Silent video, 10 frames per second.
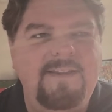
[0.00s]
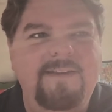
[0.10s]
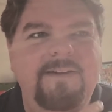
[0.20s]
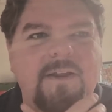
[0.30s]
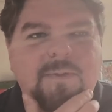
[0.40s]
And
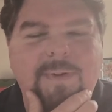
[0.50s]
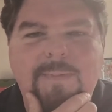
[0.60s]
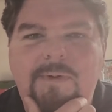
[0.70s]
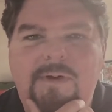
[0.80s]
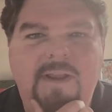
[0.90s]
then other
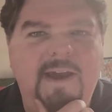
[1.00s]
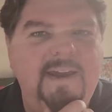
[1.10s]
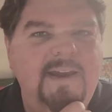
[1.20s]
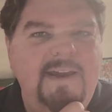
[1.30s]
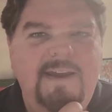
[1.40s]
people are
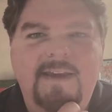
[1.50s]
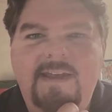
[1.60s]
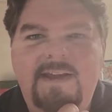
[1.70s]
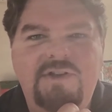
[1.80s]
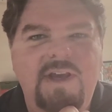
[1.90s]
like,
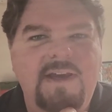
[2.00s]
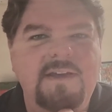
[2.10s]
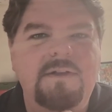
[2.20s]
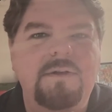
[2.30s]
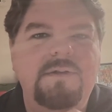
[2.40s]
that
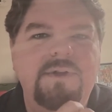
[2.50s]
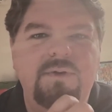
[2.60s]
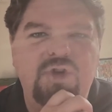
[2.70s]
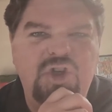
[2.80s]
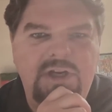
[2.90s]
jacket looks so
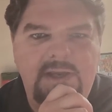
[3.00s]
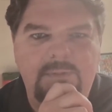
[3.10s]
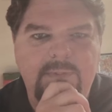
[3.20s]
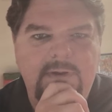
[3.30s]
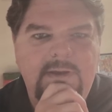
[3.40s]
cheap.